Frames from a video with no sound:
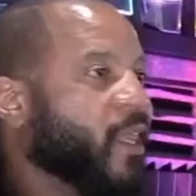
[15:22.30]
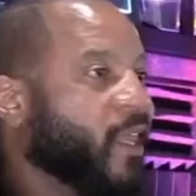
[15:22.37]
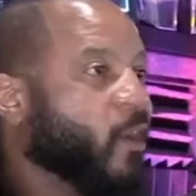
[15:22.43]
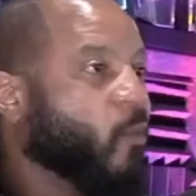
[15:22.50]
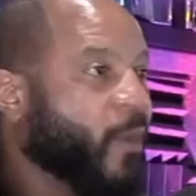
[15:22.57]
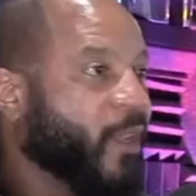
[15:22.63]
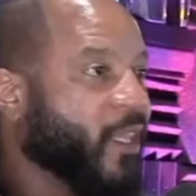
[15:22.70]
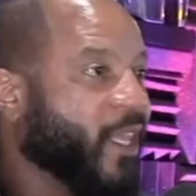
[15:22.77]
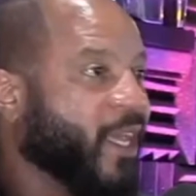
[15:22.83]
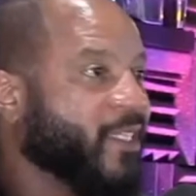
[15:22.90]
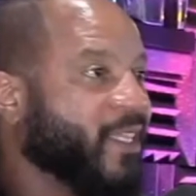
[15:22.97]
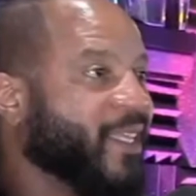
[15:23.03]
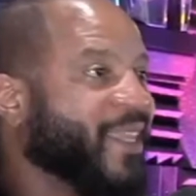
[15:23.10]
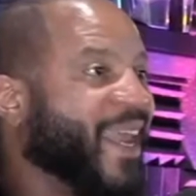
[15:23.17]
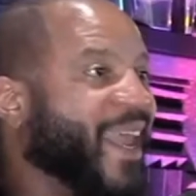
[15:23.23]
They're
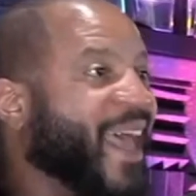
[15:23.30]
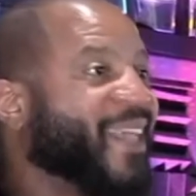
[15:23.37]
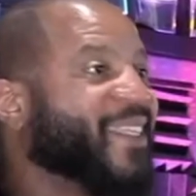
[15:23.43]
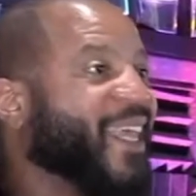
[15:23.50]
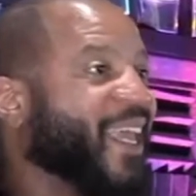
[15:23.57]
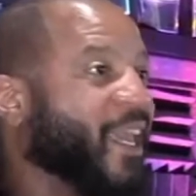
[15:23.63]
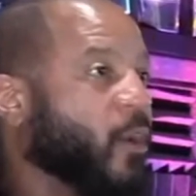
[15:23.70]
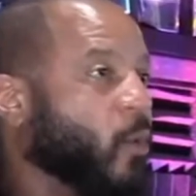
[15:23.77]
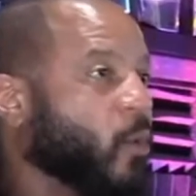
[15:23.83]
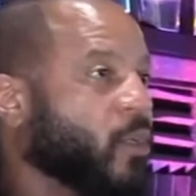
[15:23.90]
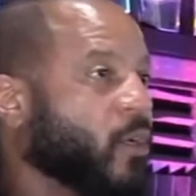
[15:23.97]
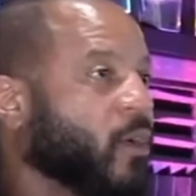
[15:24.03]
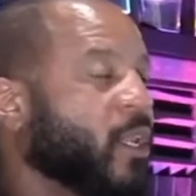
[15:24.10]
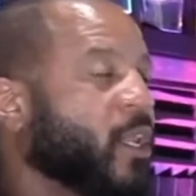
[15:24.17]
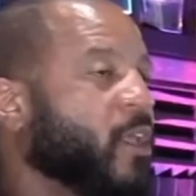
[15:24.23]
realizing that as they get
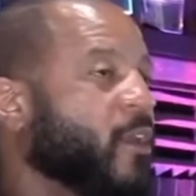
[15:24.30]
older,